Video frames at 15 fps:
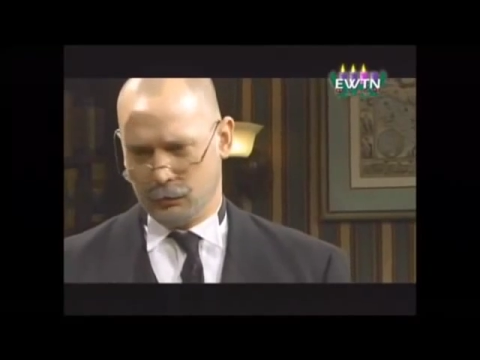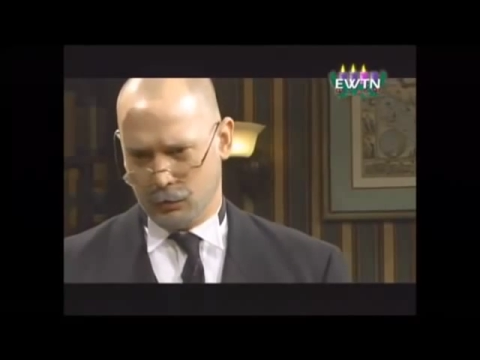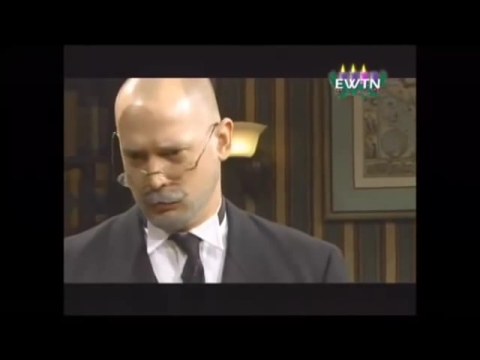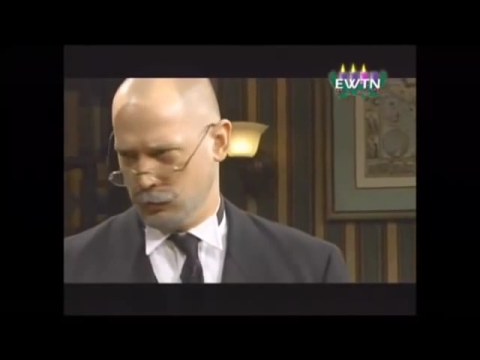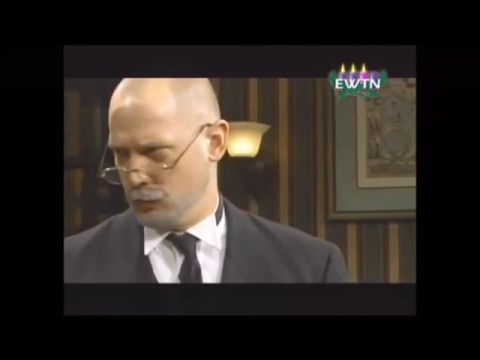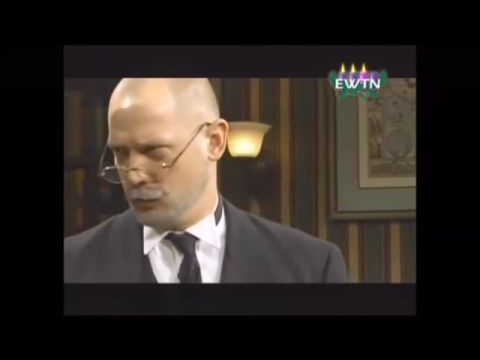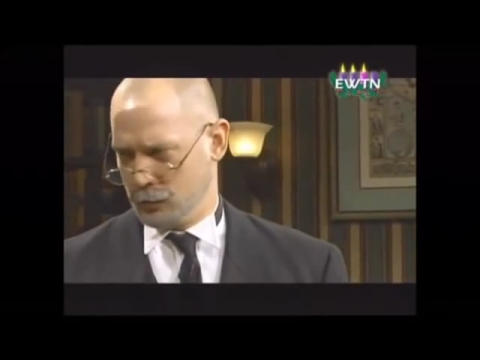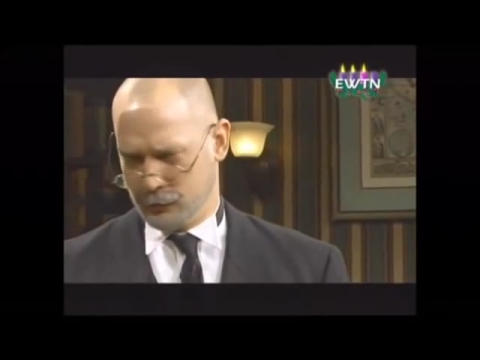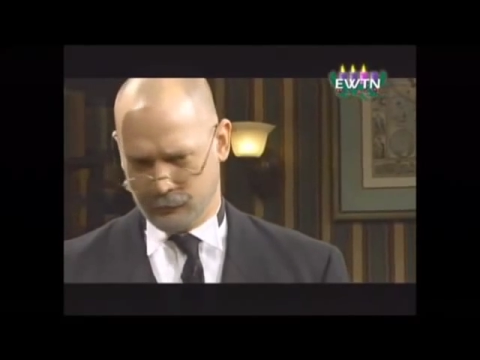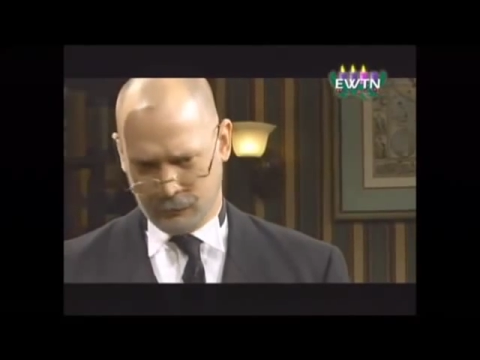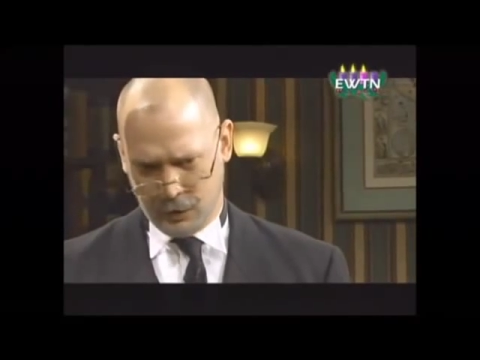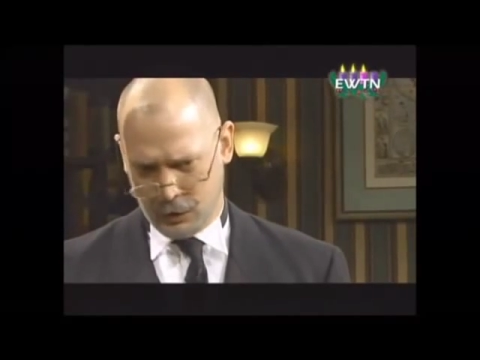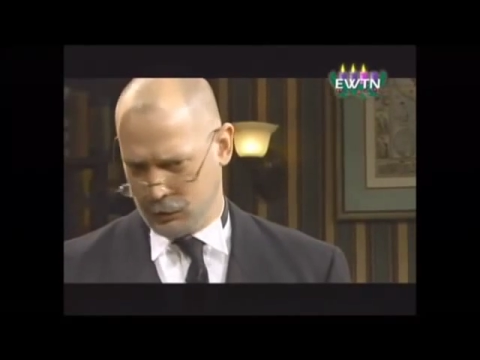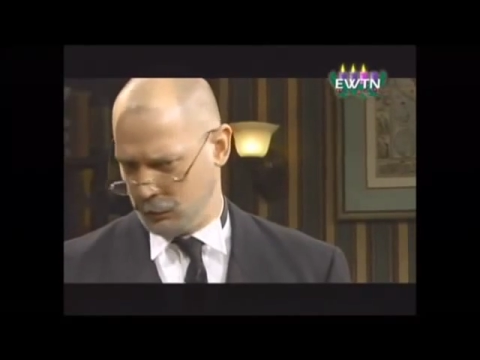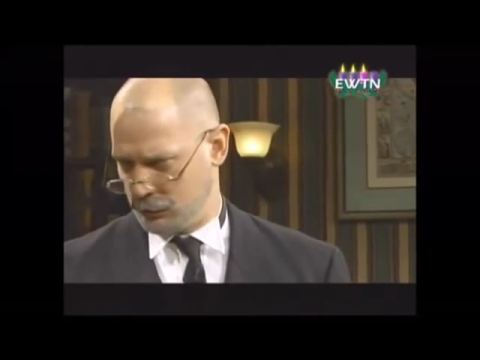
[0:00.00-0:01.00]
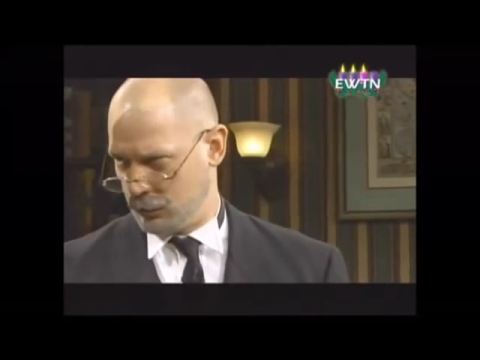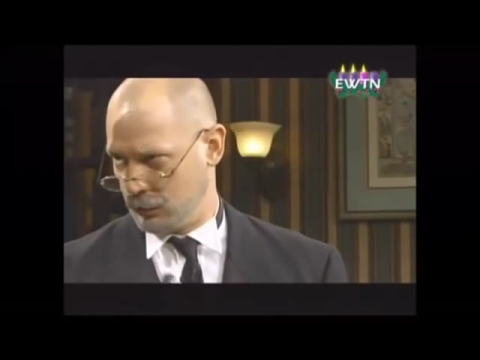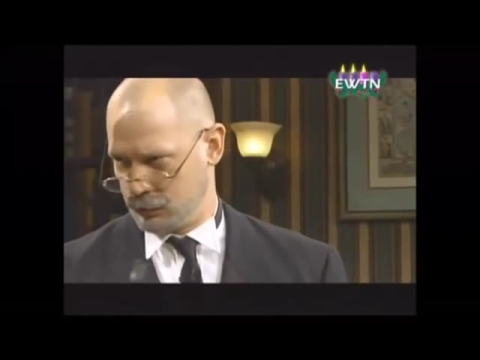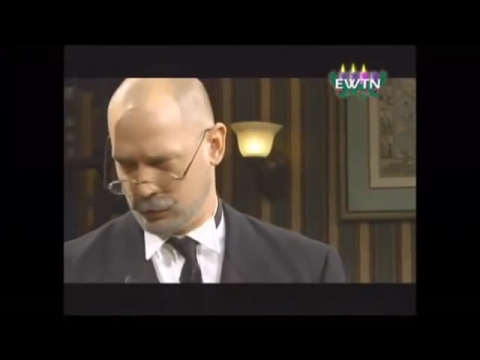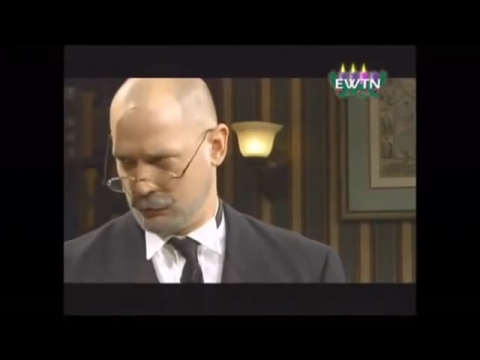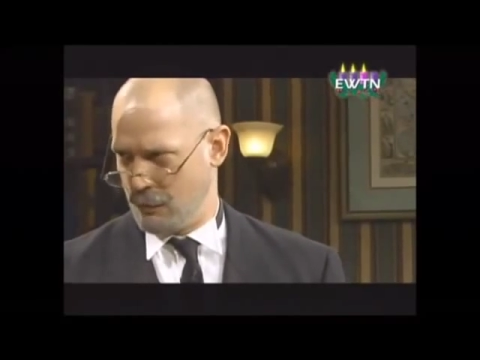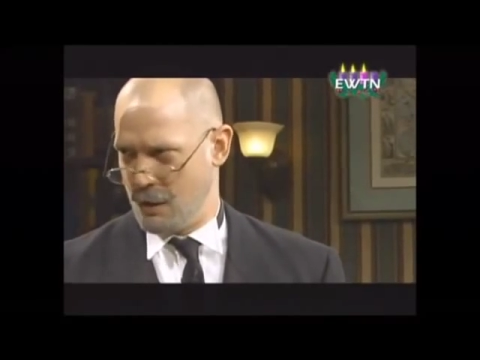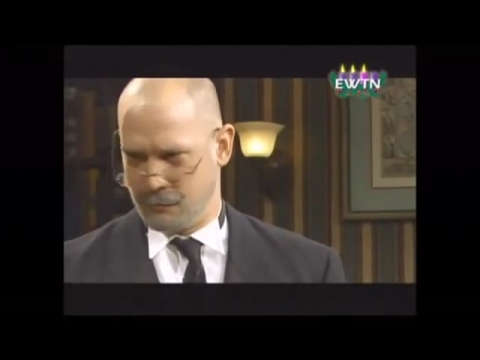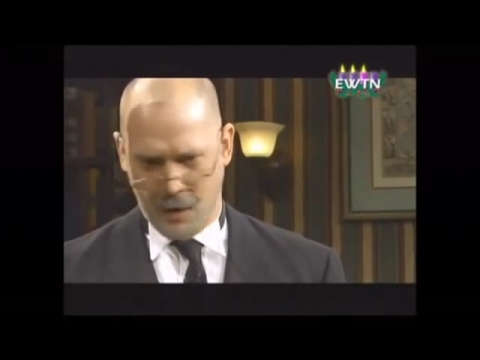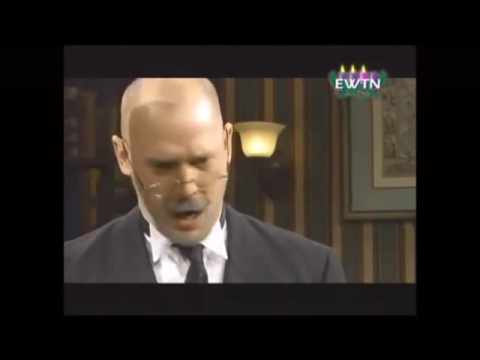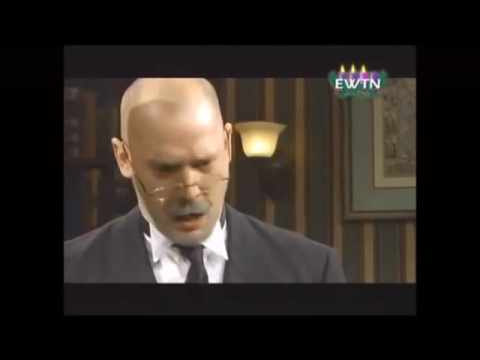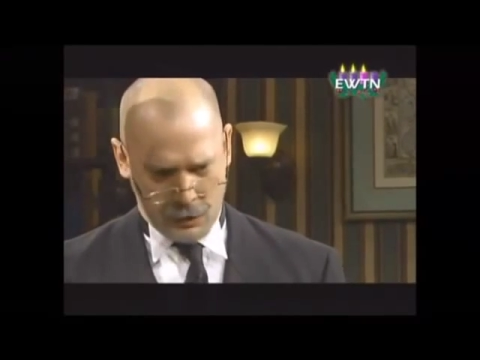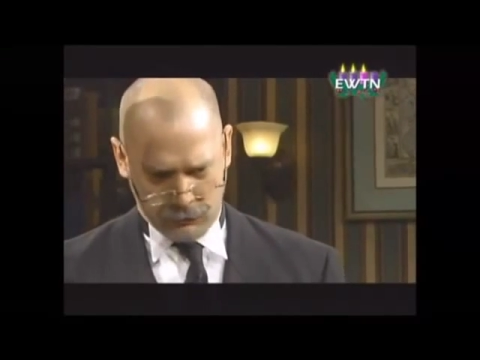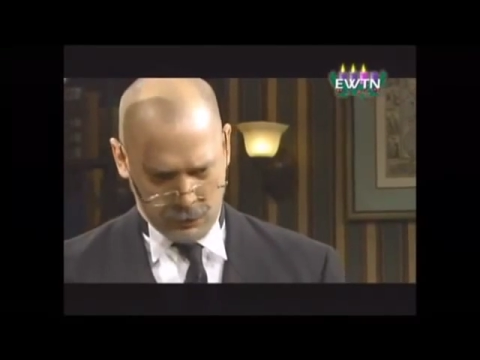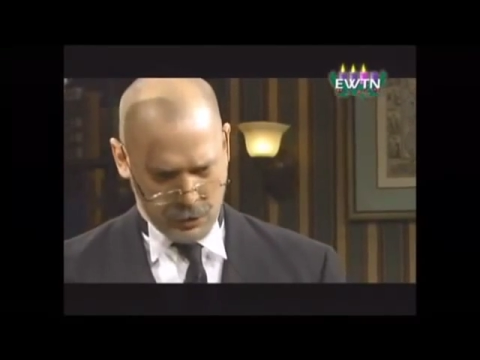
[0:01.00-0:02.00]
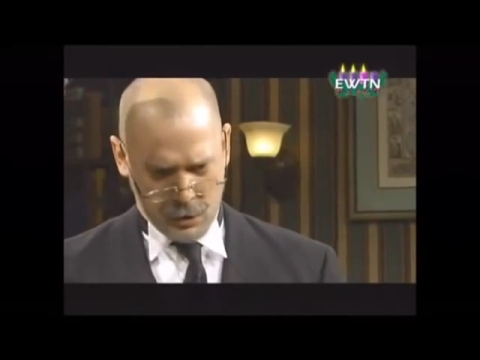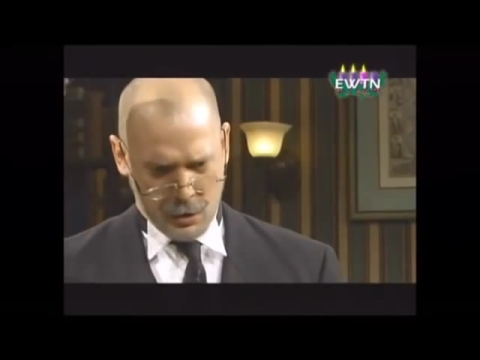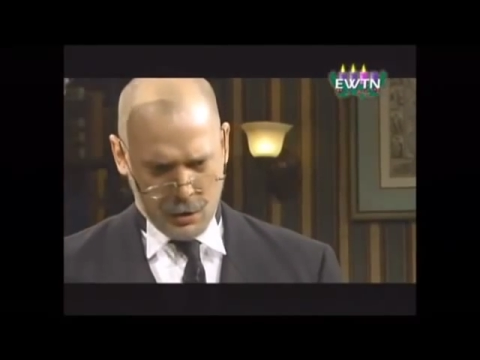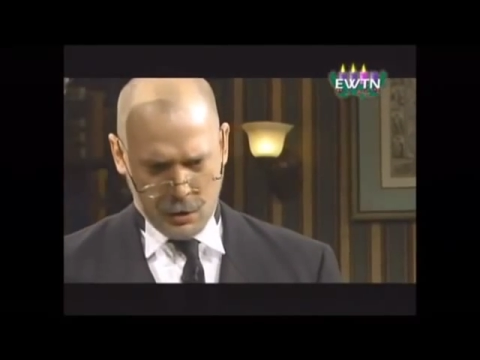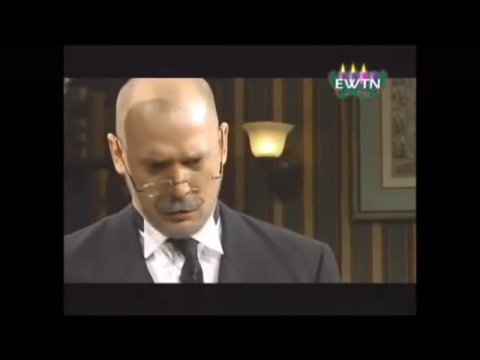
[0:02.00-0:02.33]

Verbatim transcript: rude of me to, to turn my back, but,